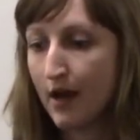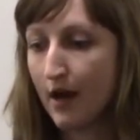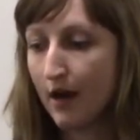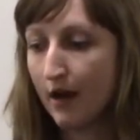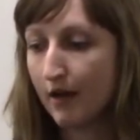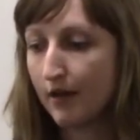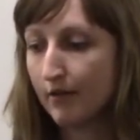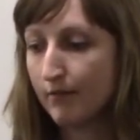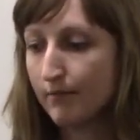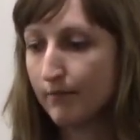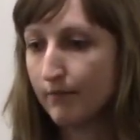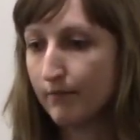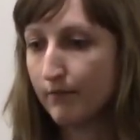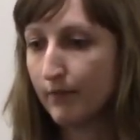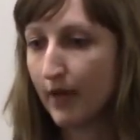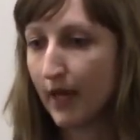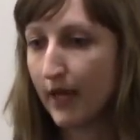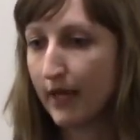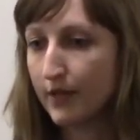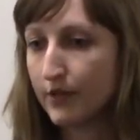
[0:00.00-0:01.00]

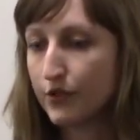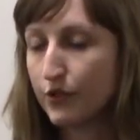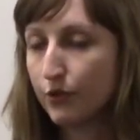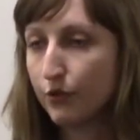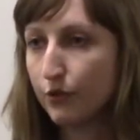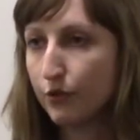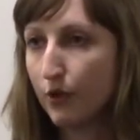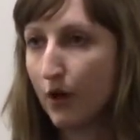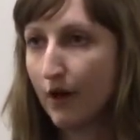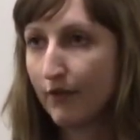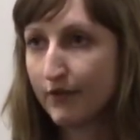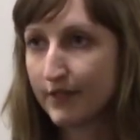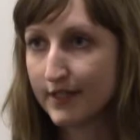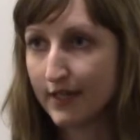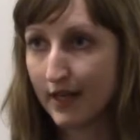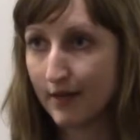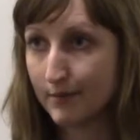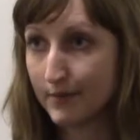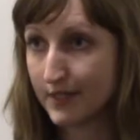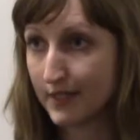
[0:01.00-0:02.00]
and who
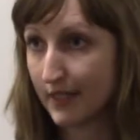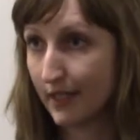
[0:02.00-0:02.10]
oftentimes